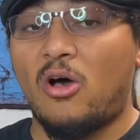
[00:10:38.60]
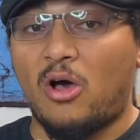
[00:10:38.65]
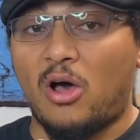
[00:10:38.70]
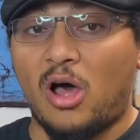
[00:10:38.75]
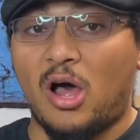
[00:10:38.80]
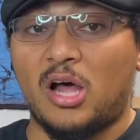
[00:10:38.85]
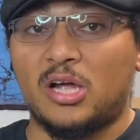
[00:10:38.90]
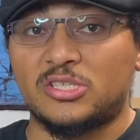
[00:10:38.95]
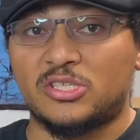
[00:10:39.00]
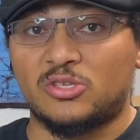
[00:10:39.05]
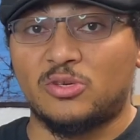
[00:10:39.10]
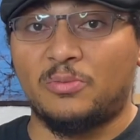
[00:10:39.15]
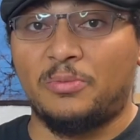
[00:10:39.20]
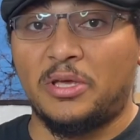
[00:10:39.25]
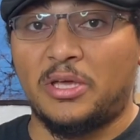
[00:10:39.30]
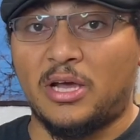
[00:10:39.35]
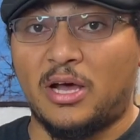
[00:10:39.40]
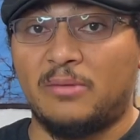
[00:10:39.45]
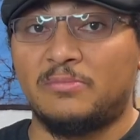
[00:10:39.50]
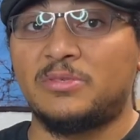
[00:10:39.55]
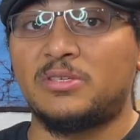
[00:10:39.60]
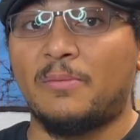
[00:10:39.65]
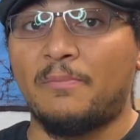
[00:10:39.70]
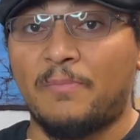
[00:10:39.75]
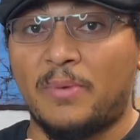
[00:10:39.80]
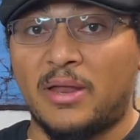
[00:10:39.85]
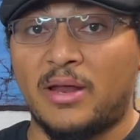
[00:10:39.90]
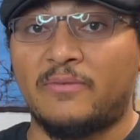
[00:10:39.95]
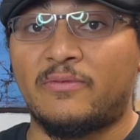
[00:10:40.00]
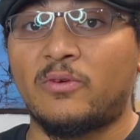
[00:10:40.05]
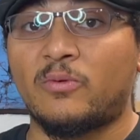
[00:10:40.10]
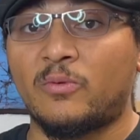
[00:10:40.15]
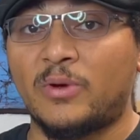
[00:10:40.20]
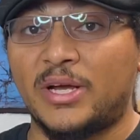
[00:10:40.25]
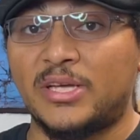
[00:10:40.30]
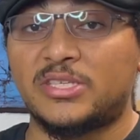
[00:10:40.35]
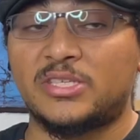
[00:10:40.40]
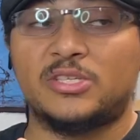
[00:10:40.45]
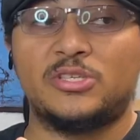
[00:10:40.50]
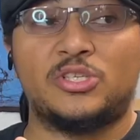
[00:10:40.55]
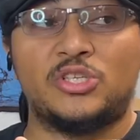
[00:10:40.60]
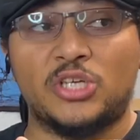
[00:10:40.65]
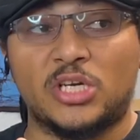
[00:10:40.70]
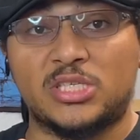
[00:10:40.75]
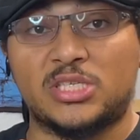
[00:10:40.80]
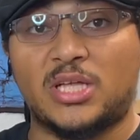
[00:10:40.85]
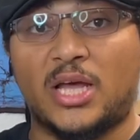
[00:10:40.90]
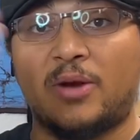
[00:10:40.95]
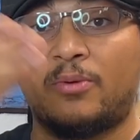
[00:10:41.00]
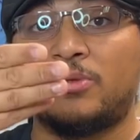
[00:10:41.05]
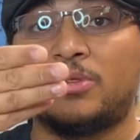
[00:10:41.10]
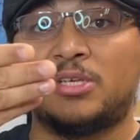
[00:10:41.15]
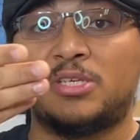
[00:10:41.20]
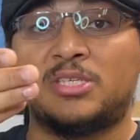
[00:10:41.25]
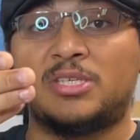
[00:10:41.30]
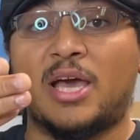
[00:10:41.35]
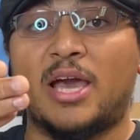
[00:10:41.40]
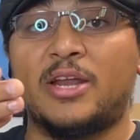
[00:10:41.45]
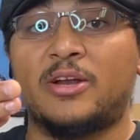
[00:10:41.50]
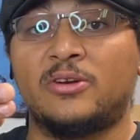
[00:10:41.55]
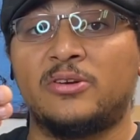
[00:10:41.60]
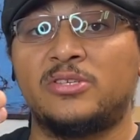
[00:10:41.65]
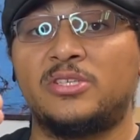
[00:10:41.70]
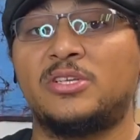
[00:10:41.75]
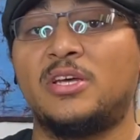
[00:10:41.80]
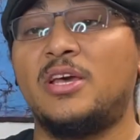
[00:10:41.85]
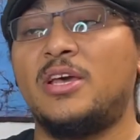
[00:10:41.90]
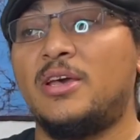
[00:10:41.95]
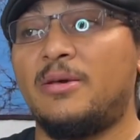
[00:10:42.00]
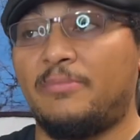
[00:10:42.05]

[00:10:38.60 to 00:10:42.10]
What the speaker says: also becomes a bit of a risk, just like with the designers,